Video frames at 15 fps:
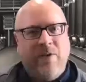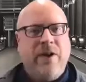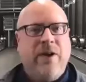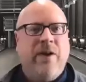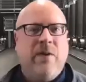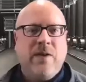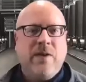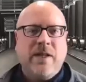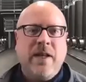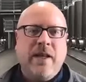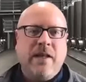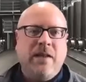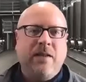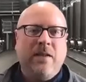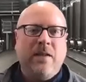year. It's going
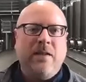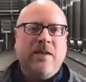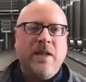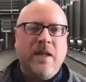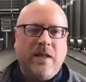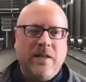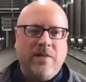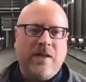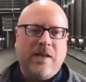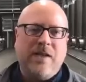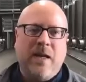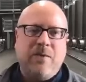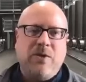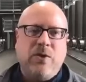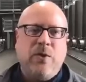to lift us
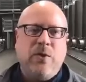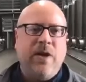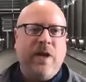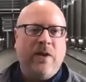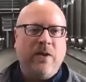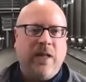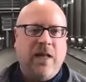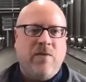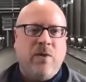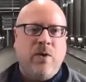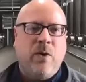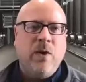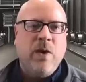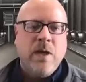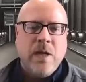up to another
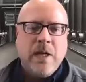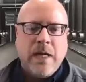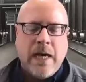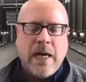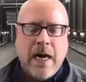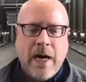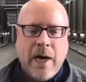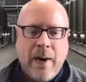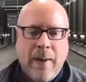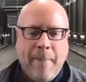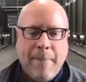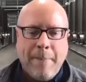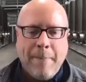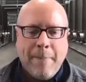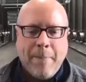level, and
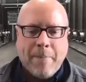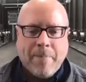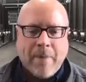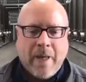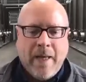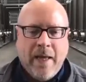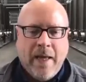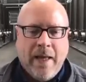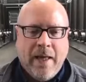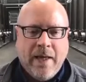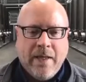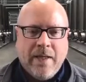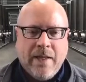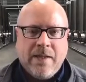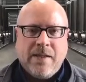
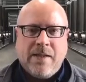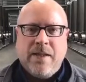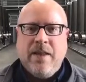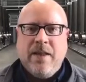it's